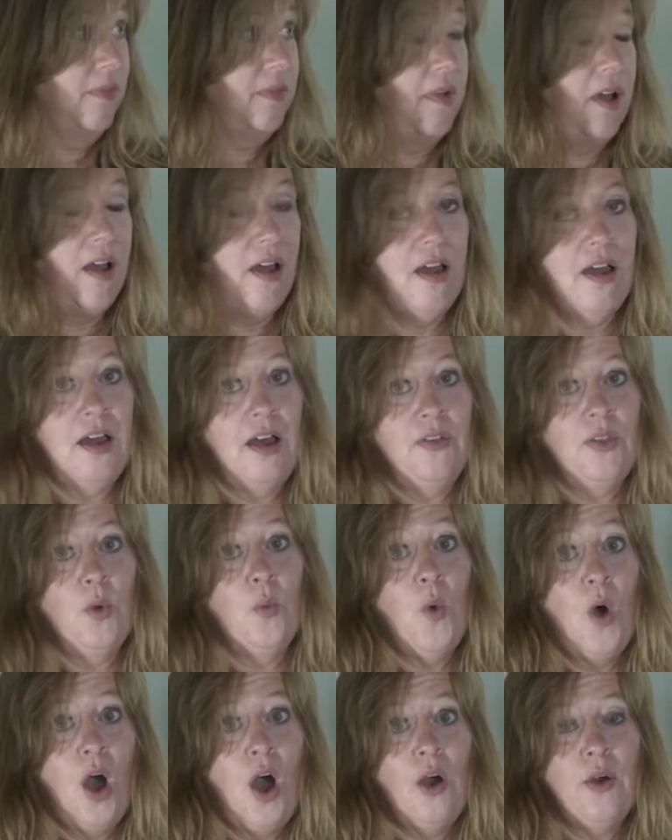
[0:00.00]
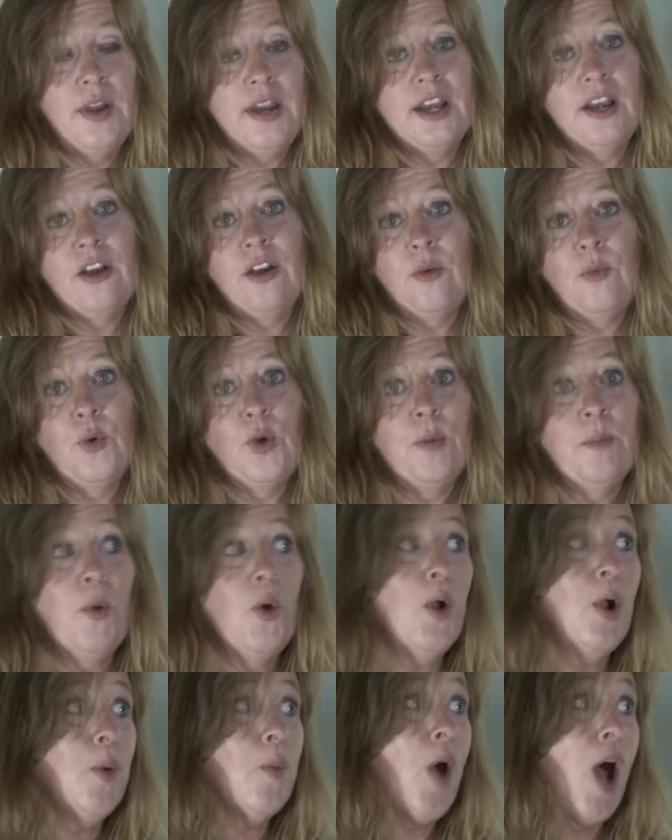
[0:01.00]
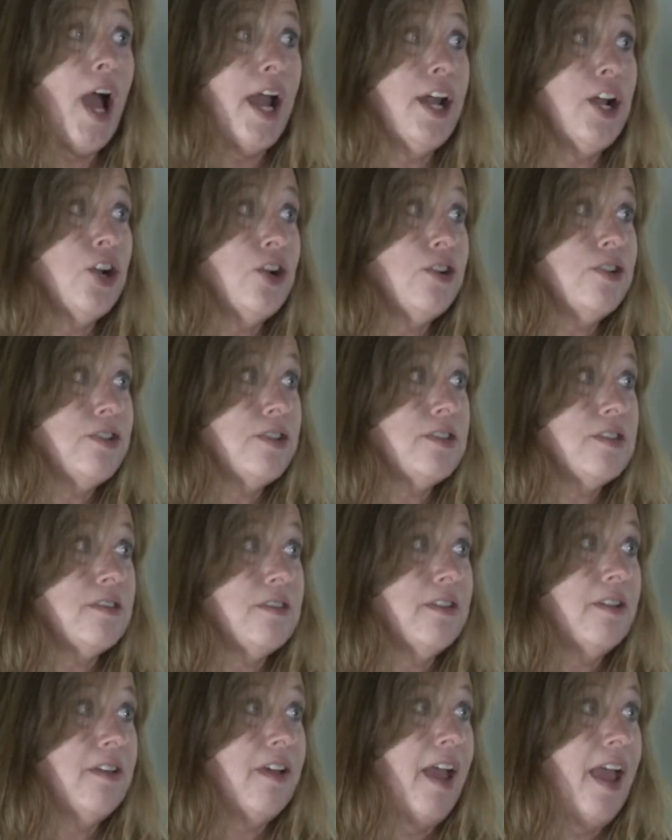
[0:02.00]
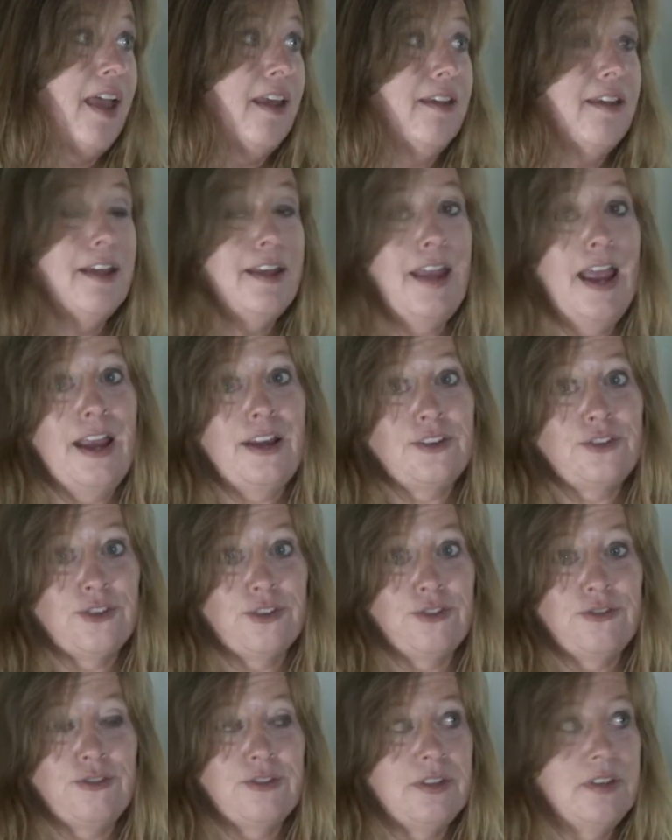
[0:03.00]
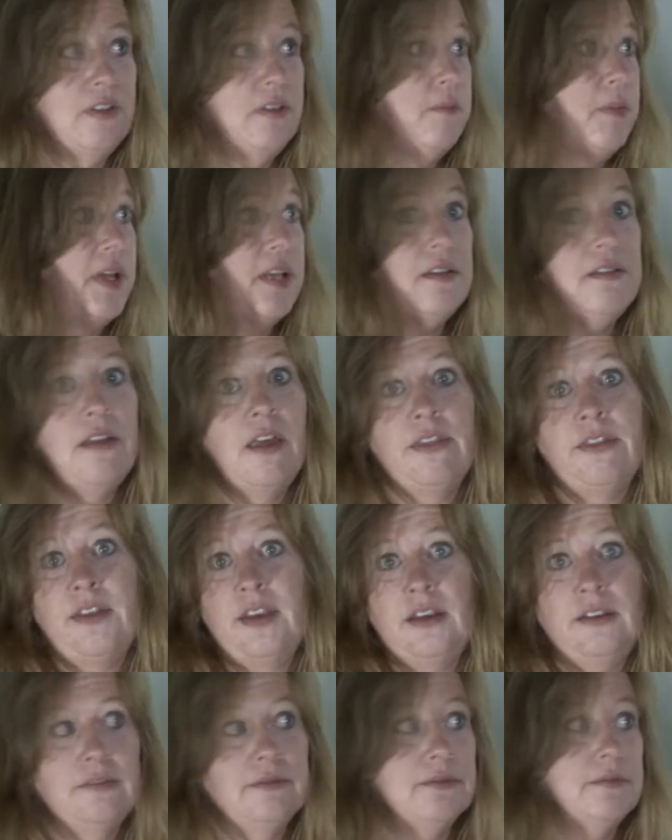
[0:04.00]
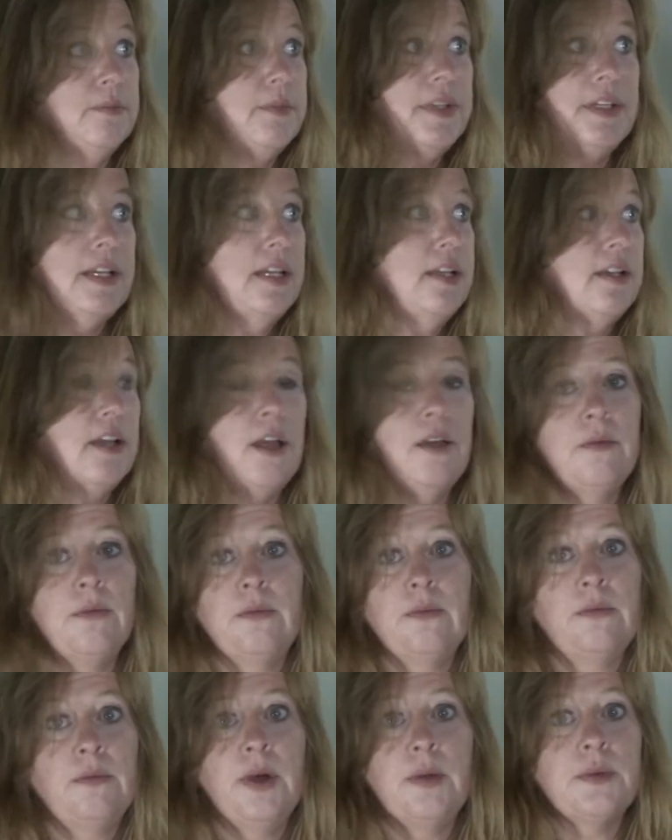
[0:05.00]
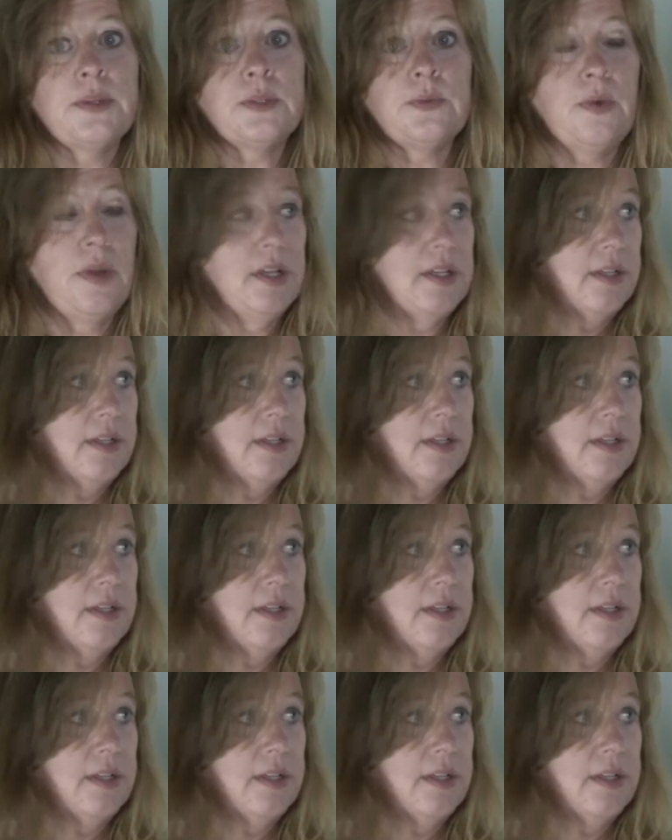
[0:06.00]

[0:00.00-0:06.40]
on the wall here, were more wires and connectors, but nothing, we didn't know what was what.